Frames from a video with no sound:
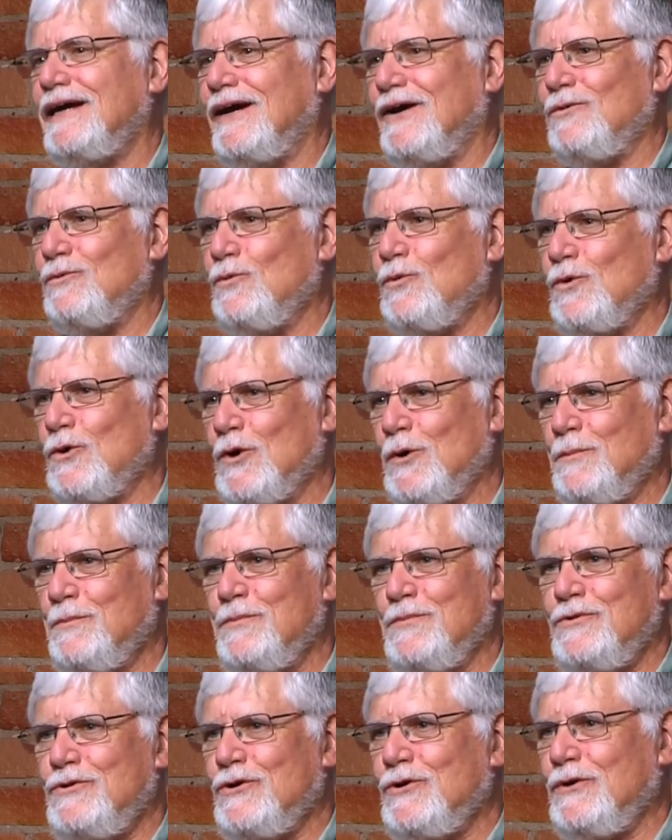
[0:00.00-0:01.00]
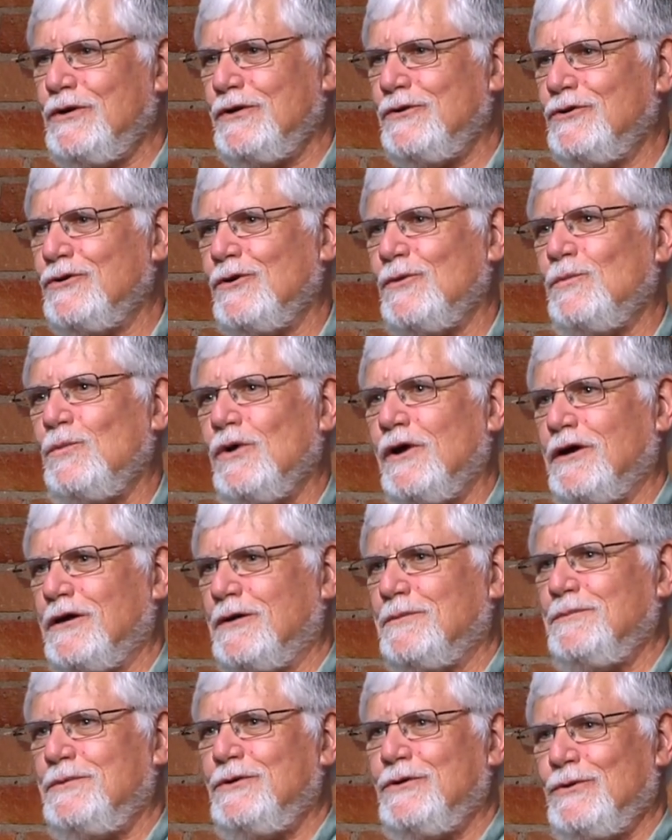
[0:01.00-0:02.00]
a warm Duke and Durham
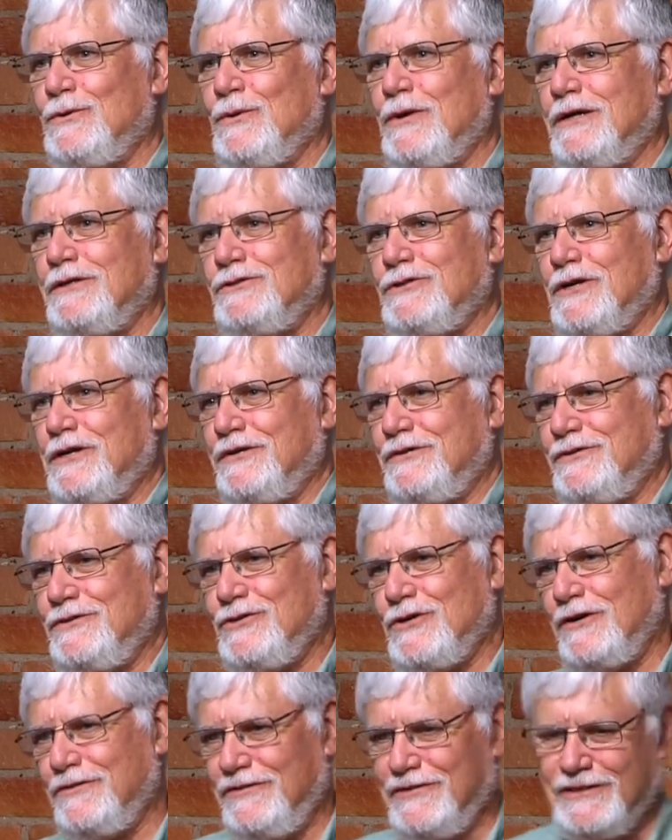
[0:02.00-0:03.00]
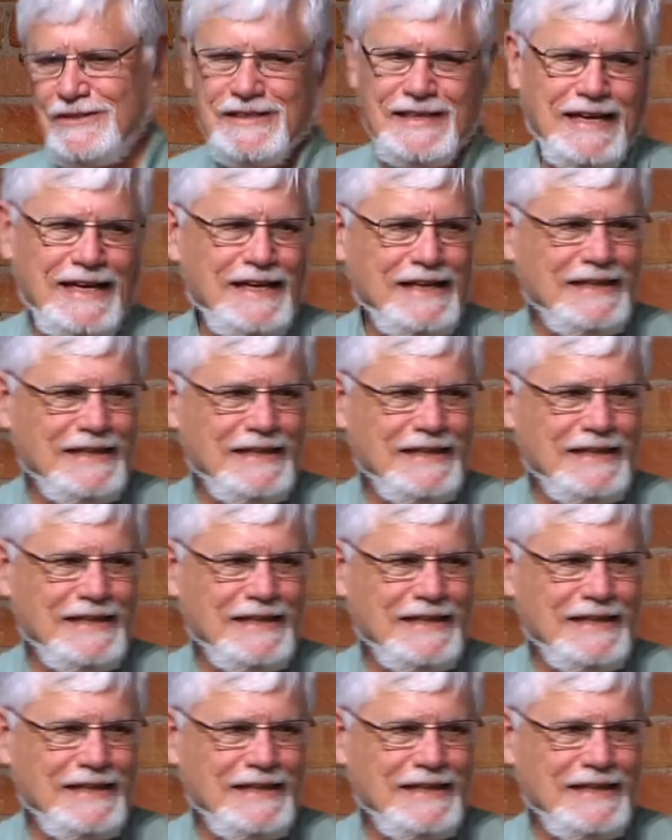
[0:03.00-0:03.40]
welcome to Jonathan Jarvis.